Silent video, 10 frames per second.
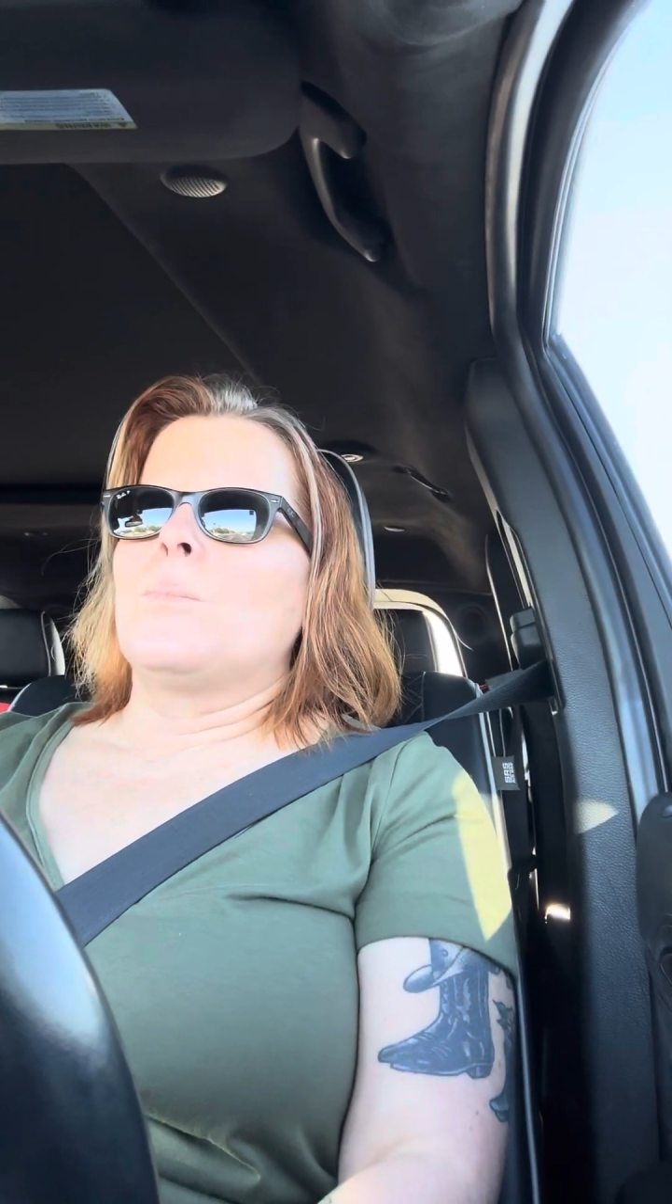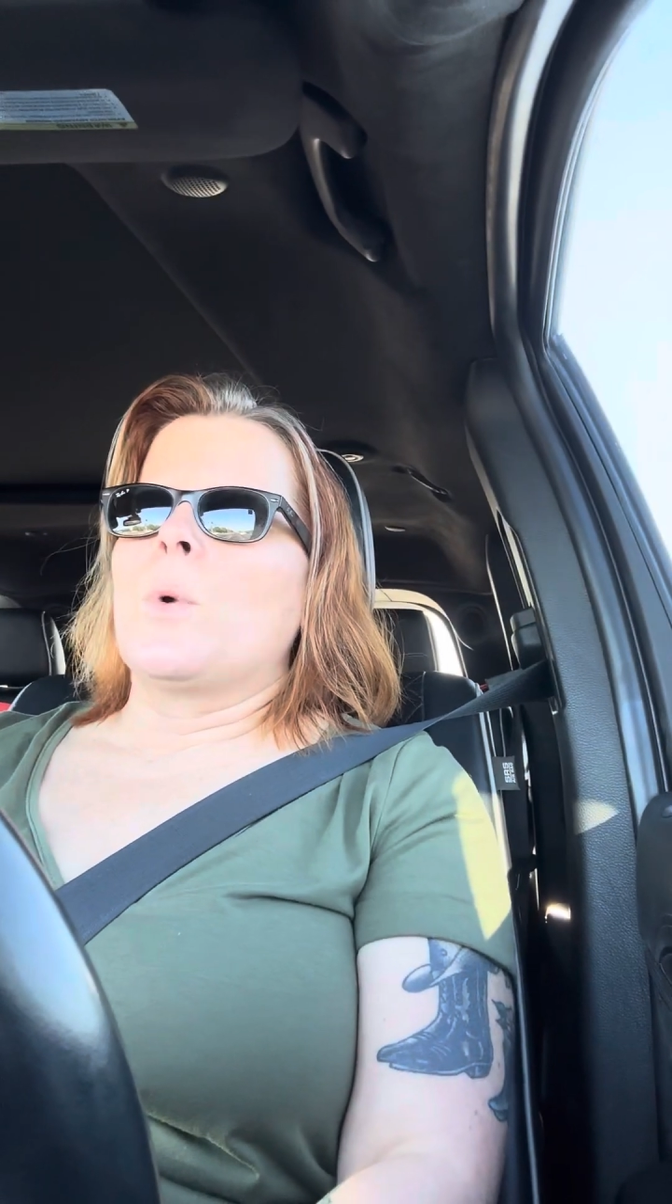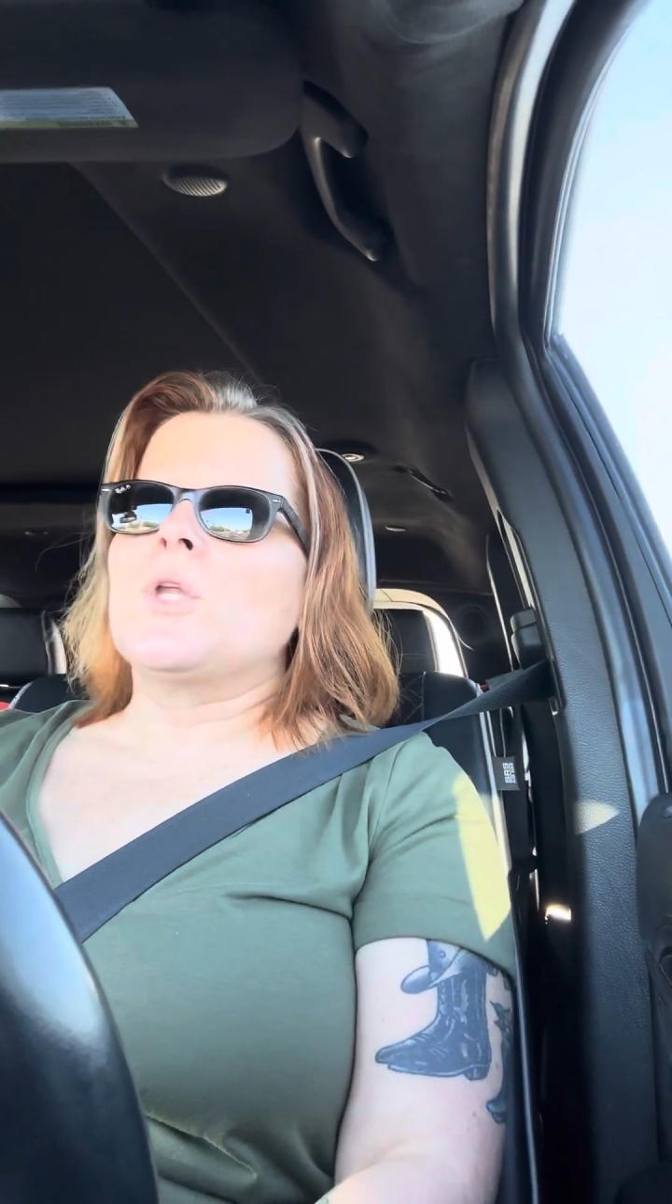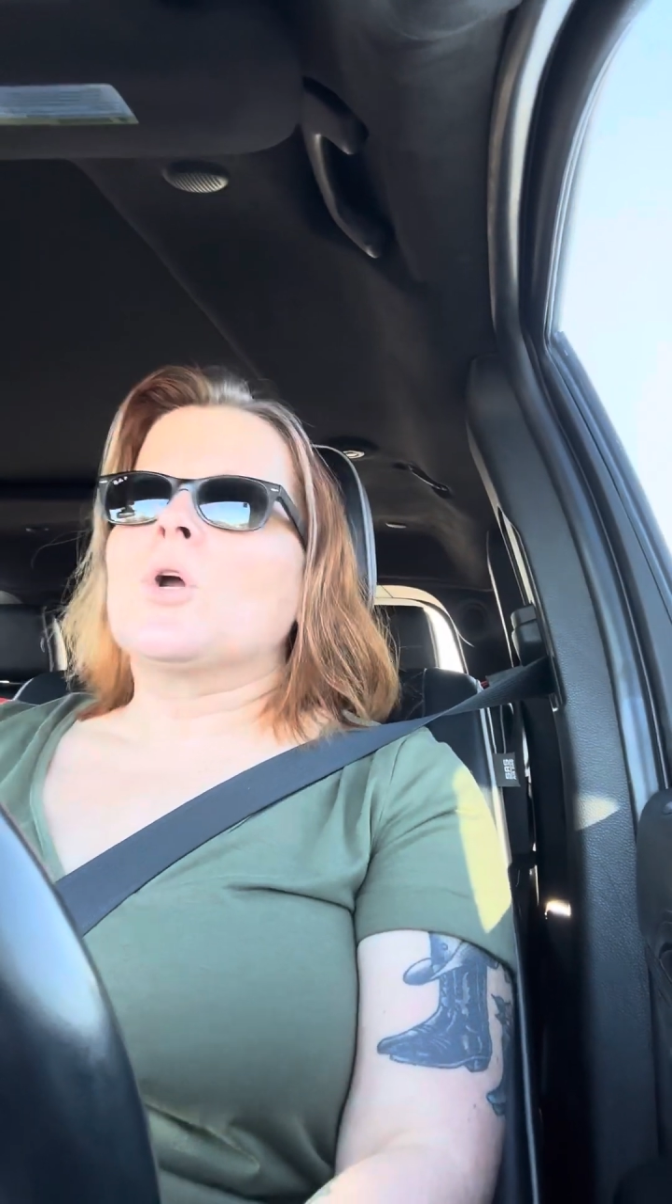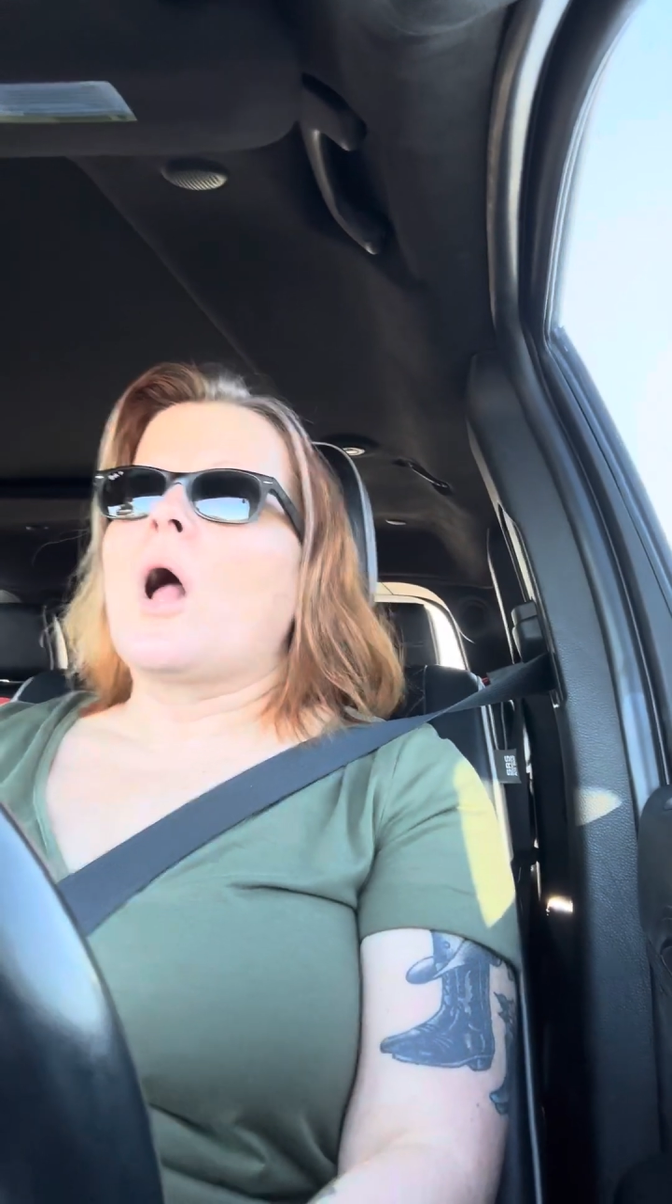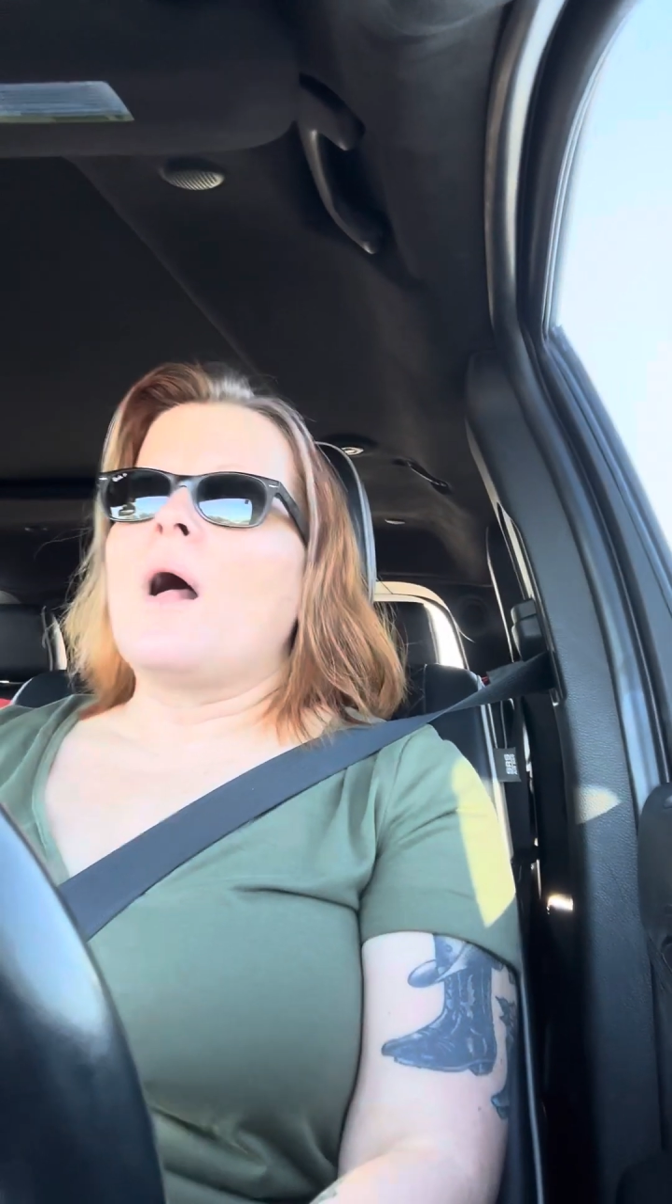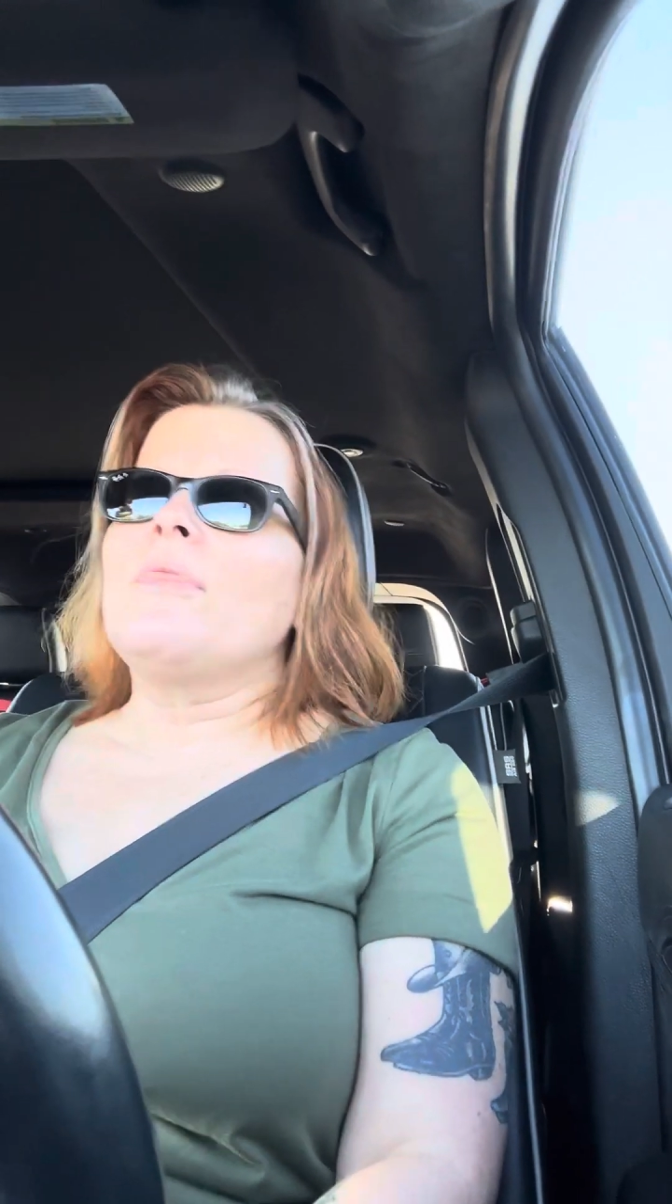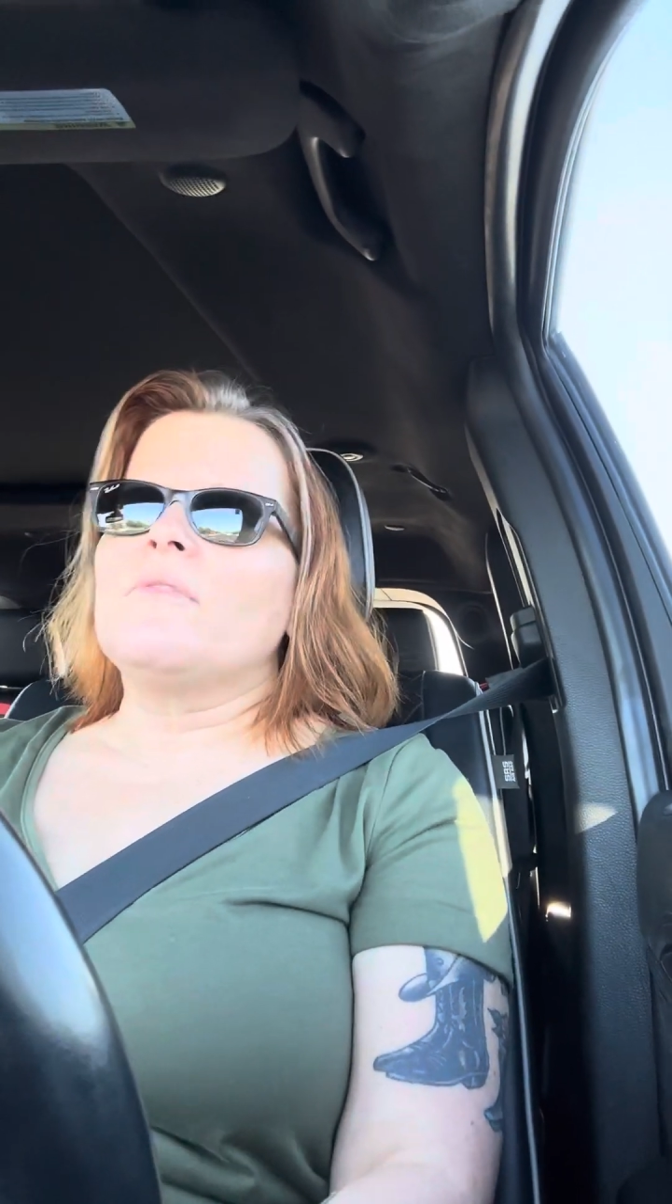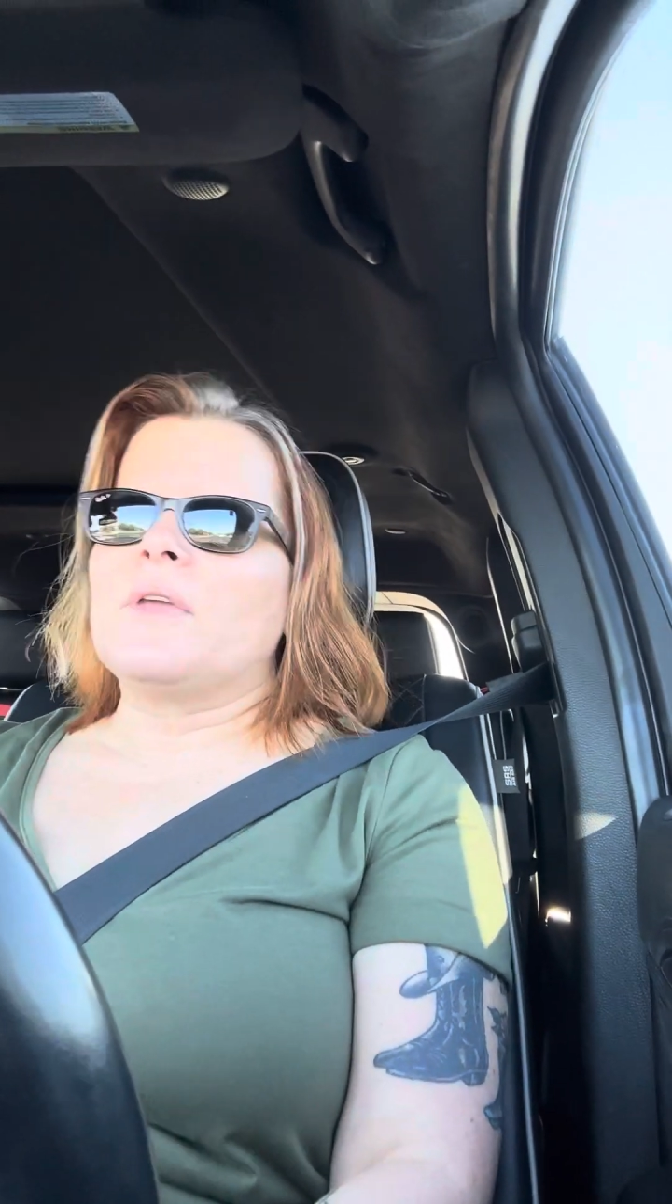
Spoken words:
When you're on the